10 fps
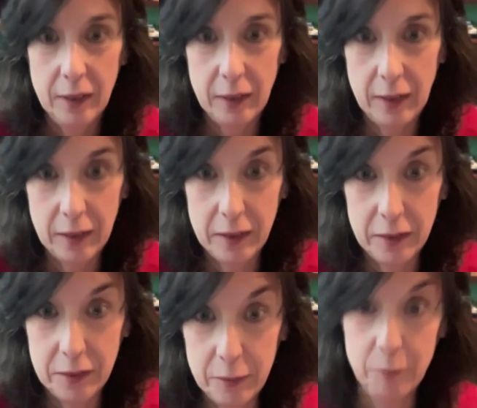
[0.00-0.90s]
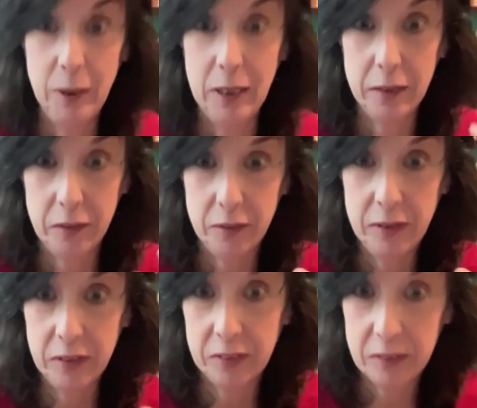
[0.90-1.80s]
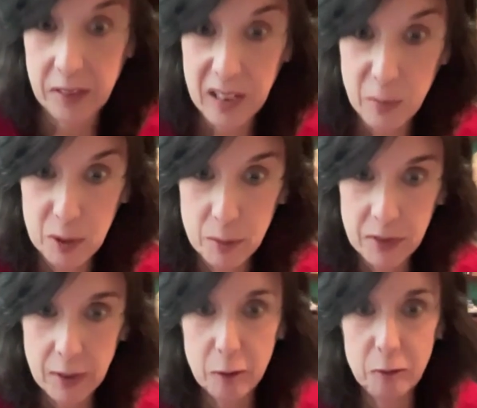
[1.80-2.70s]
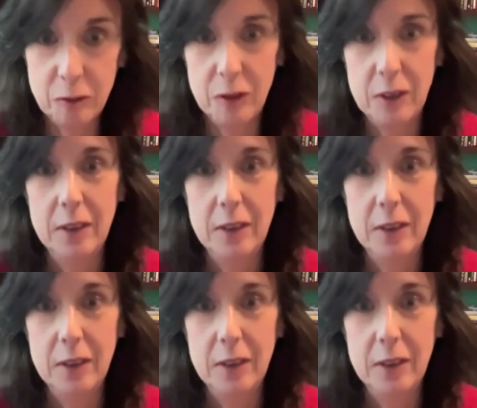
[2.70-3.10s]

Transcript: And because Nixon taped himself,